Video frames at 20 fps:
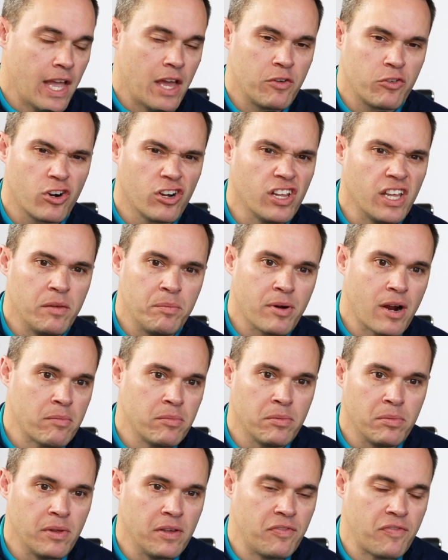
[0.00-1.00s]
And really
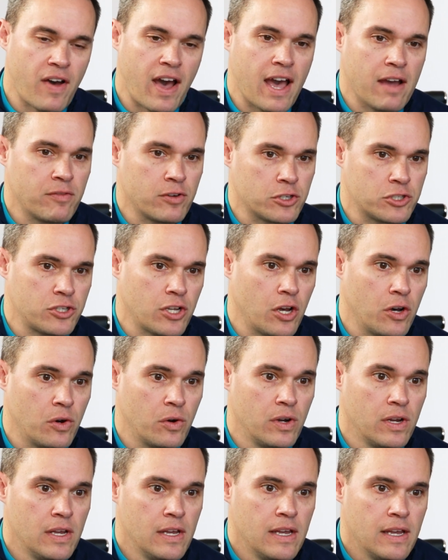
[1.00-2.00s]
probably 5 or
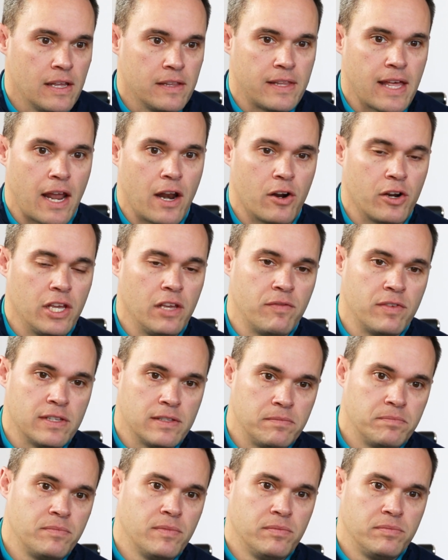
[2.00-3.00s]
so that are
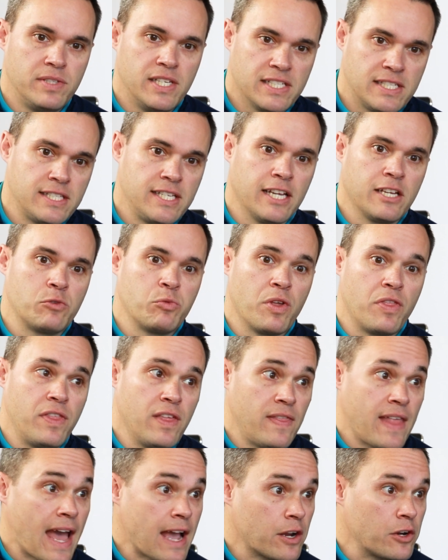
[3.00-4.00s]
even distinct
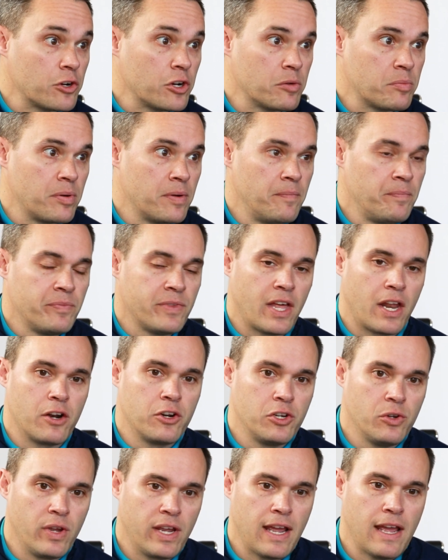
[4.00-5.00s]
within that group that are
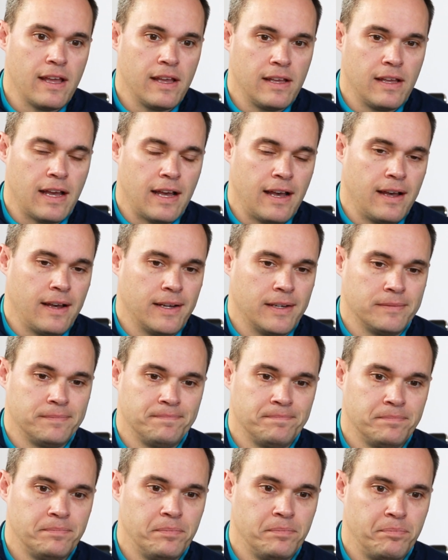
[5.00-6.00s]
doing
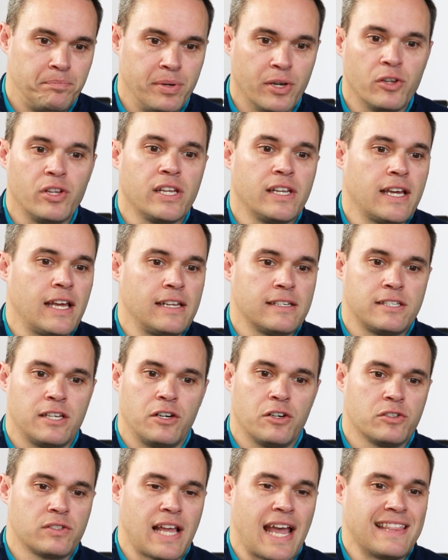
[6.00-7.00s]
building data
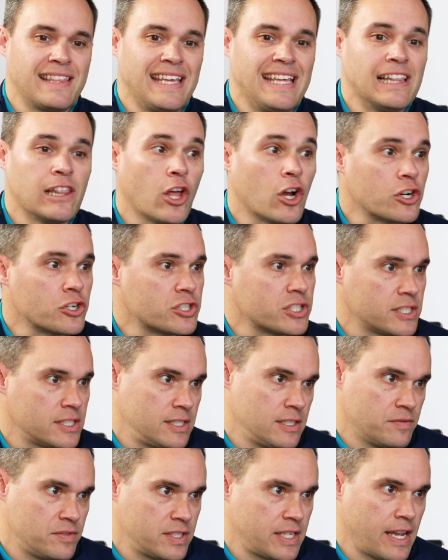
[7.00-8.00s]
centers at the
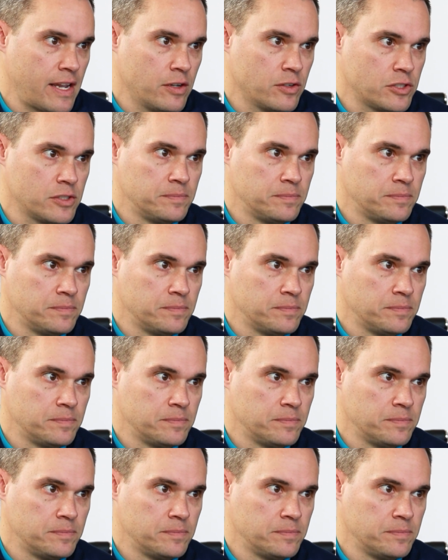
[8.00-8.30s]
largest of scales.